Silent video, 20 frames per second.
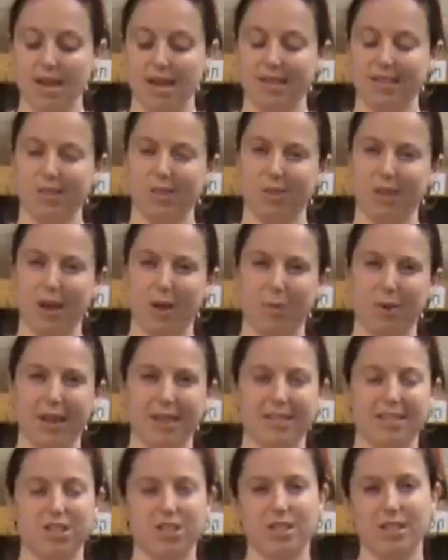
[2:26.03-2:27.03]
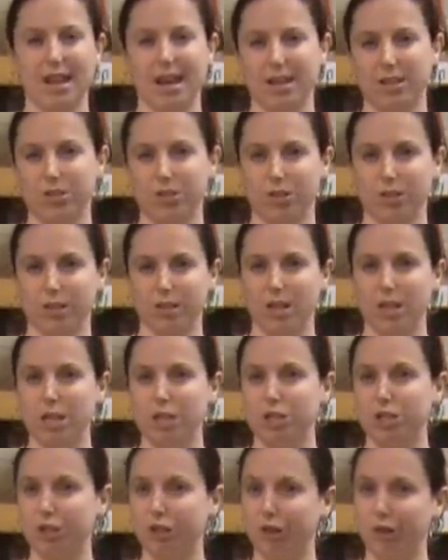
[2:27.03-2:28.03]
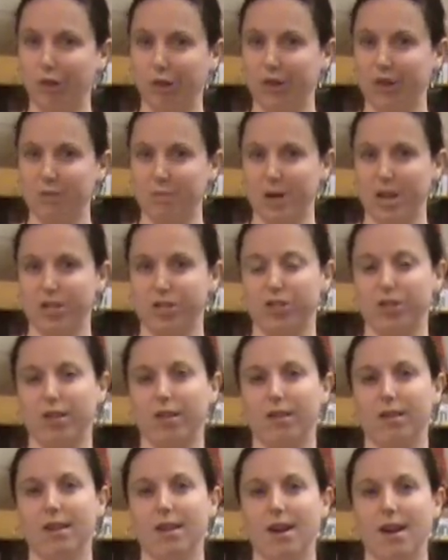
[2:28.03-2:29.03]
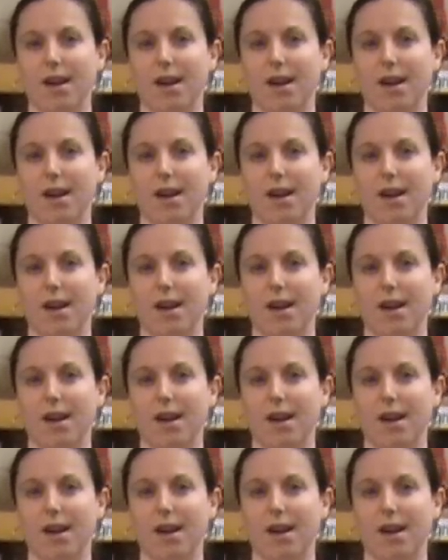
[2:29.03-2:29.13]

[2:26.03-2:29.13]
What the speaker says: And so that way it's just an extra security measure